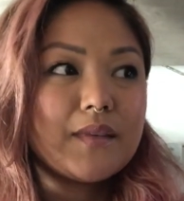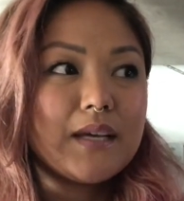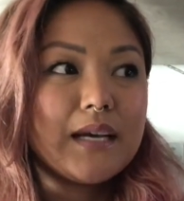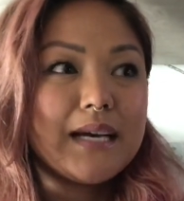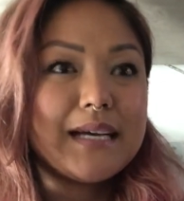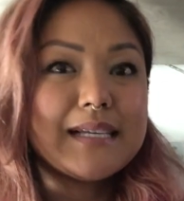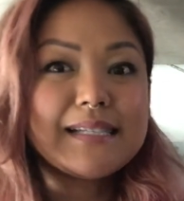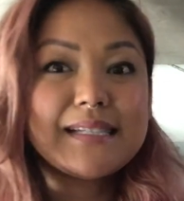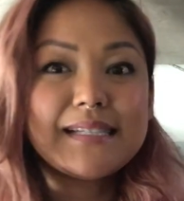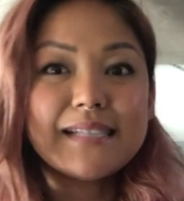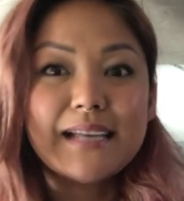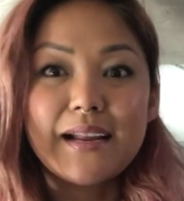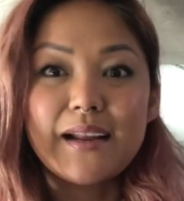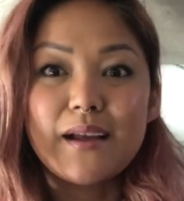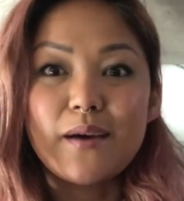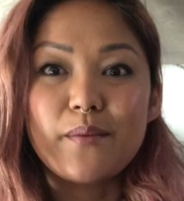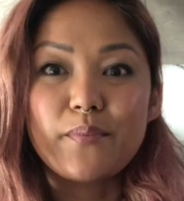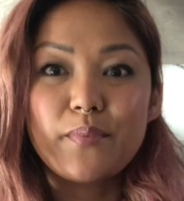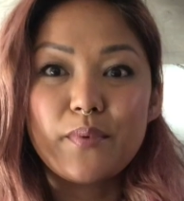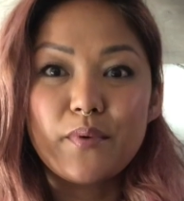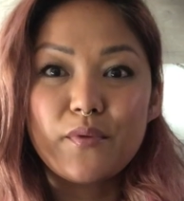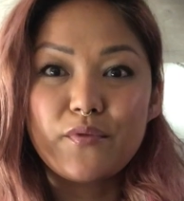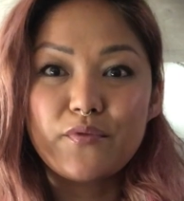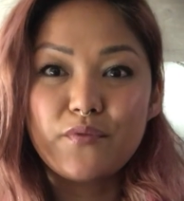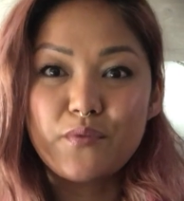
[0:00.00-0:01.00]
a setup
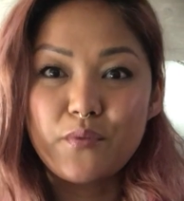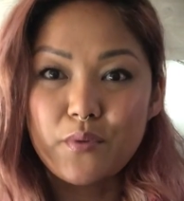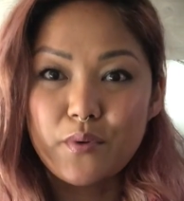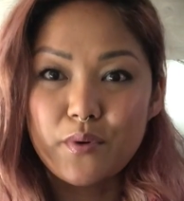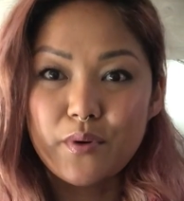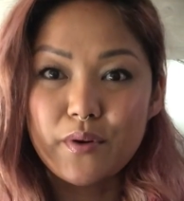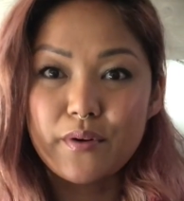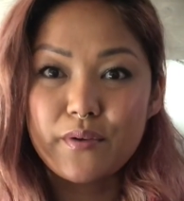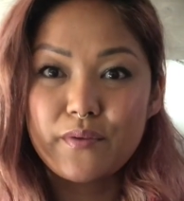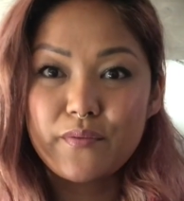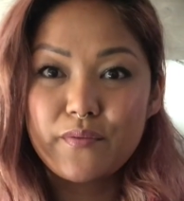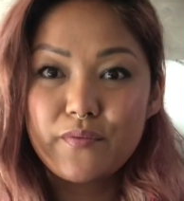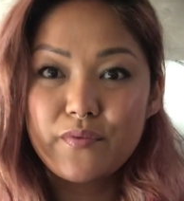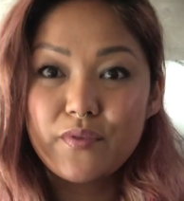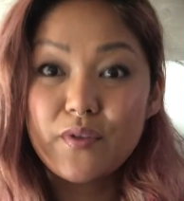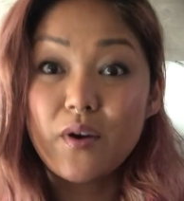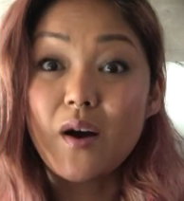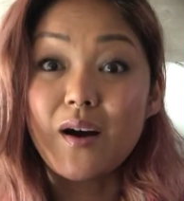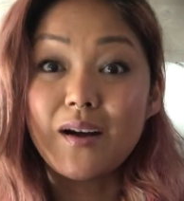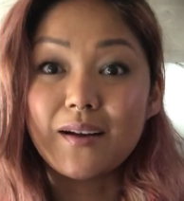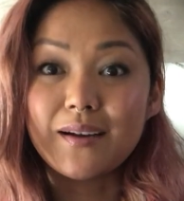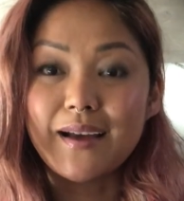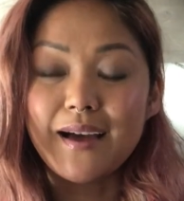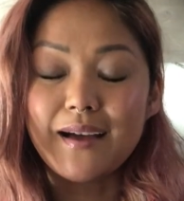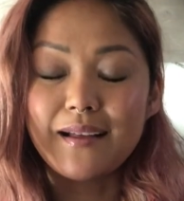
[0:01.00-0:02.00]
for the
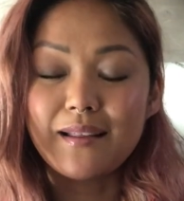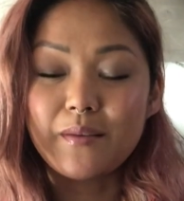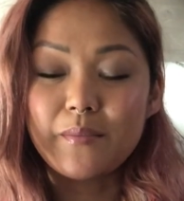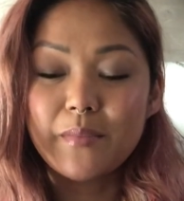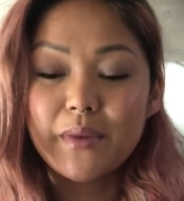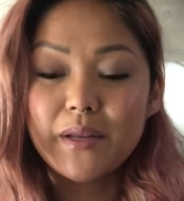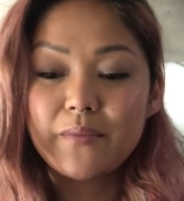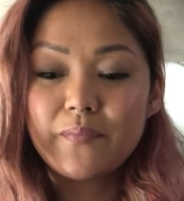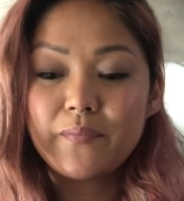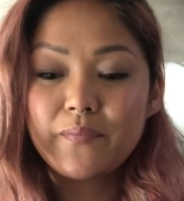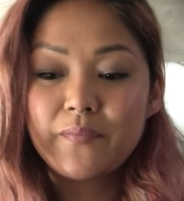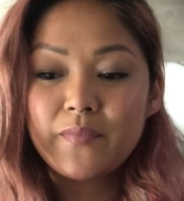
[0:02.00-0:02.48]
Honda Element.